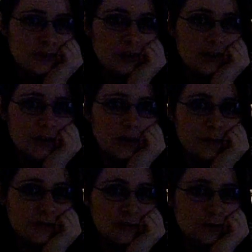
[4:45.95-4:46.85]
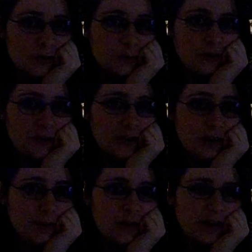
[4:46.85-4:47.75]
talking up a storm with
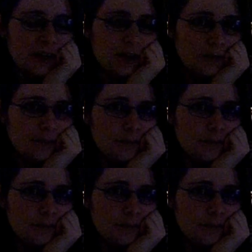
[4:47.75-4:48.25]
anybody.